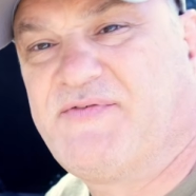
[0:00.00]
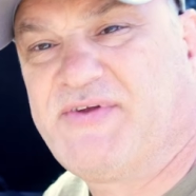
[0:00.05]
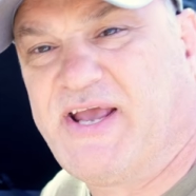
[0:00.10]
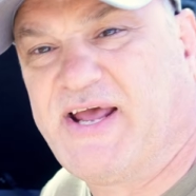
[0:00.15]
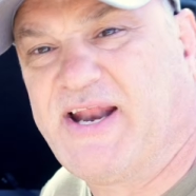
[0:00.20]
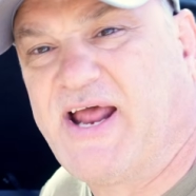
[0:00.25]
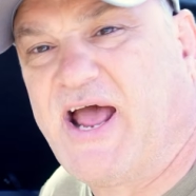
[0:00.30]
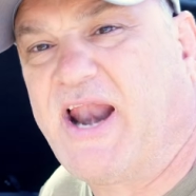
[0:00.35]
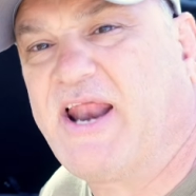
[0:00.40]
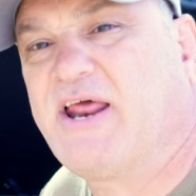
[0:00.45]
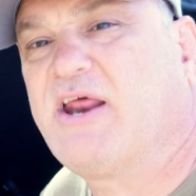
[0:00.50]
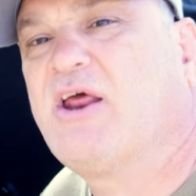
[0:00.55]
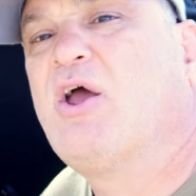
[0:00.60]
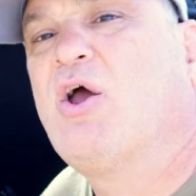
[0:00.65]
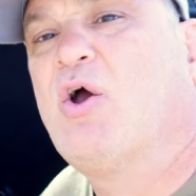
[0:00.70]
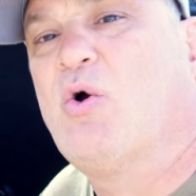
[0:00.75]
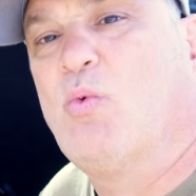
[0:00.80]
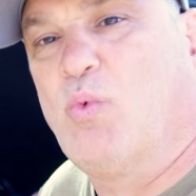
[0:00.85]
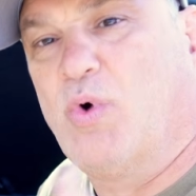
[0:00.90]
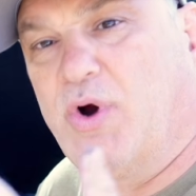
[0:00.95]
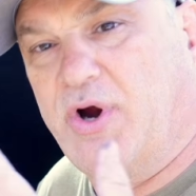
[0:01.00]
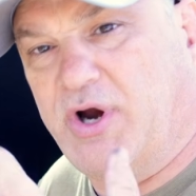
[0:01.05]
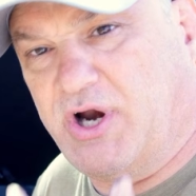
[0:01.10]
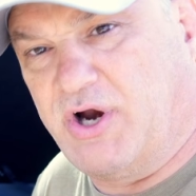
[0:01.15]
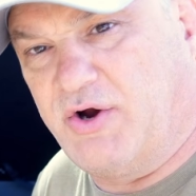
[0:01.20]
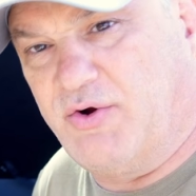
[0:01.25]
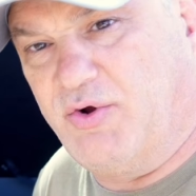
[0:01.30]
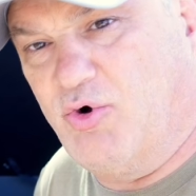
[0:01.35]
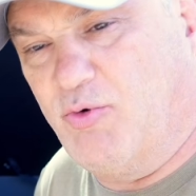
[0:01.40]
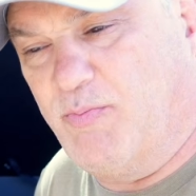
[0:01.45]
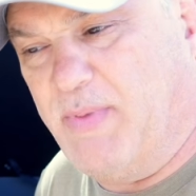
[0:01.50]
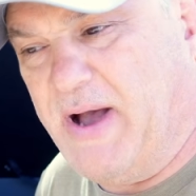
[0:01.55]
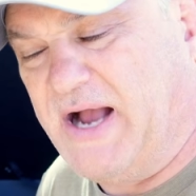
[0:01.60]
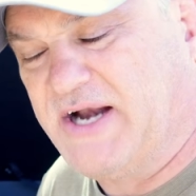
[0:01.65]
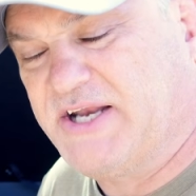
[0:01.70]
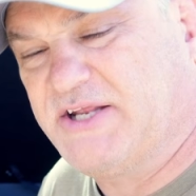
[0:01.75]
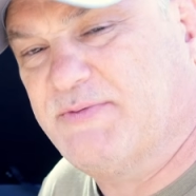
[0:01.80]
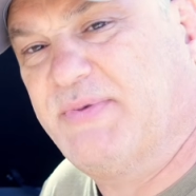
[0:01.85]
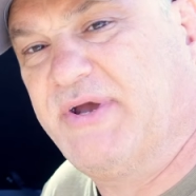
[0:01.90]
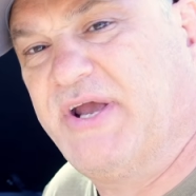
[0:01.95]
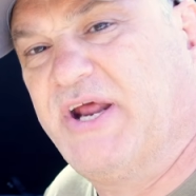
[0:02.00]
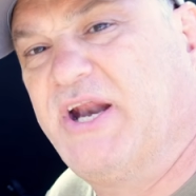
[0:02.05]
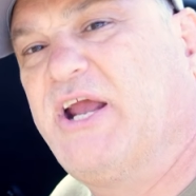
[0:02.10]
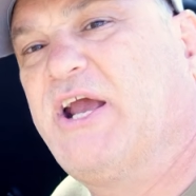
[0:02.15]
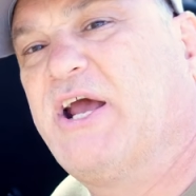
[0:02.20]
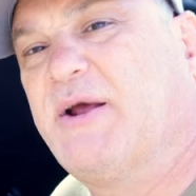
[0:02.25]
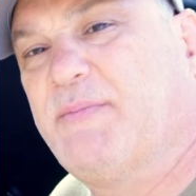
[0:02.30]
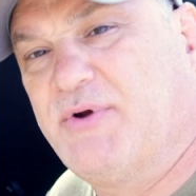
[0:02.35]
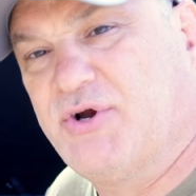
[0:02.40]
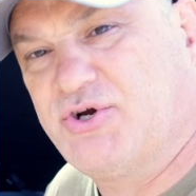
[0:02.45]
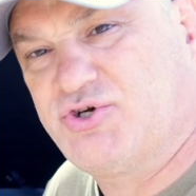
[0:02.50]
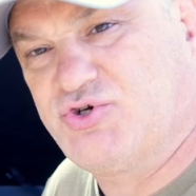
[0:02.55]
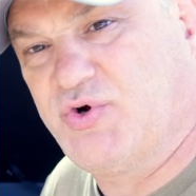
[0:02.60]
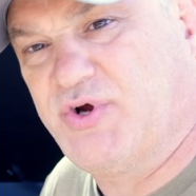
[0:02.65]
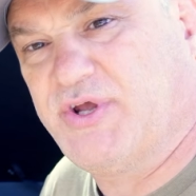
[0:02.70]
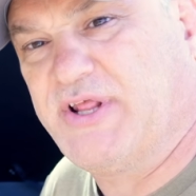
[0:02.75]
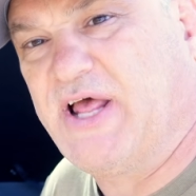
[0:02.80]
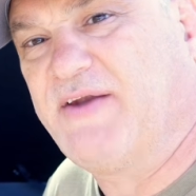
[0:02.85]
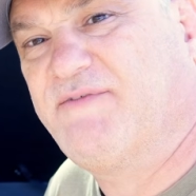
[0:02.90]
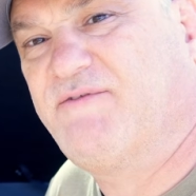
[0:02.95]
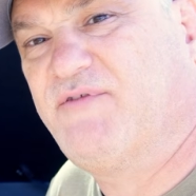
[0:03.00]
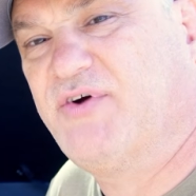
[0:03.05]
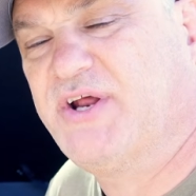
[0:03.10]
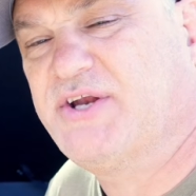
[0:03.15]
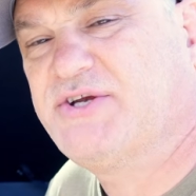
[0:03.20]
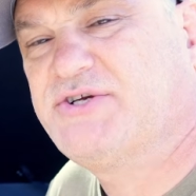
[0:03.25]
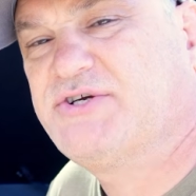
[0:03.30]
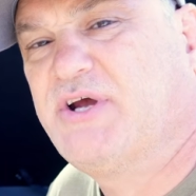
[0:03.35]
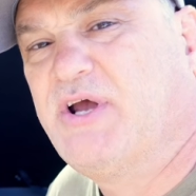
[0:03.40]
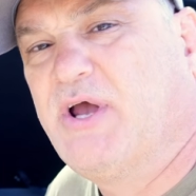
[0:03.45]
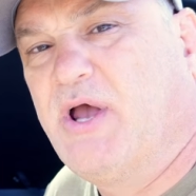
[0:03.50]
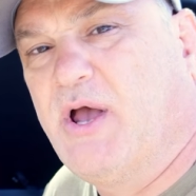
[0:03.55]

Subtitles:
to get at it. We're going to go back to the beginning. I'm going to show you that footage.